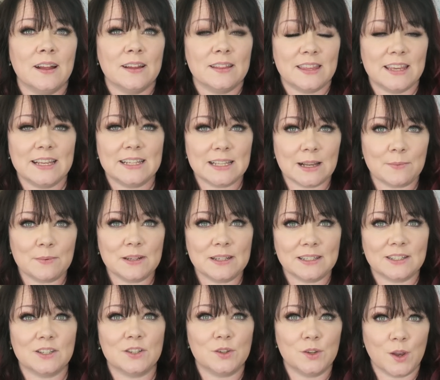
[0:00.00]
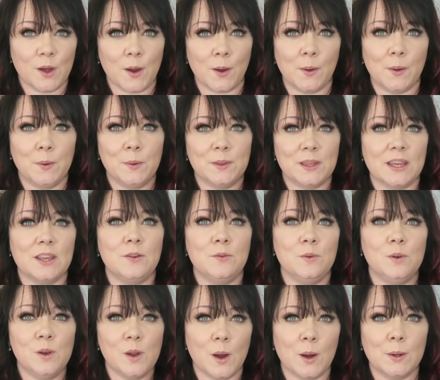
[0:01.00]
the examiners know that
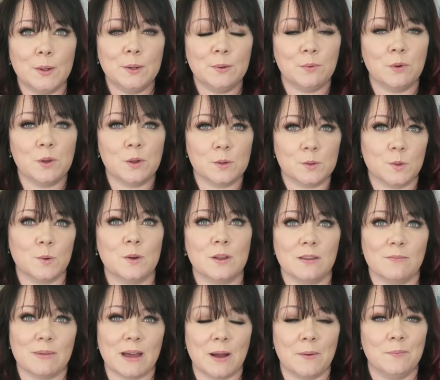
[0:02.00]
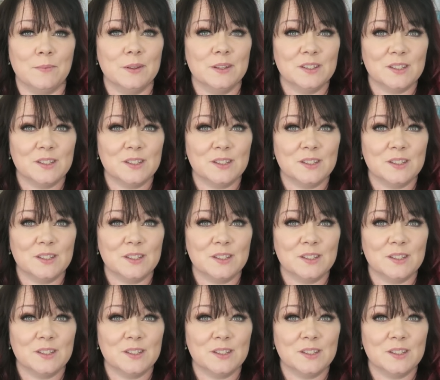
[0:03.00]
you know what you're talking about,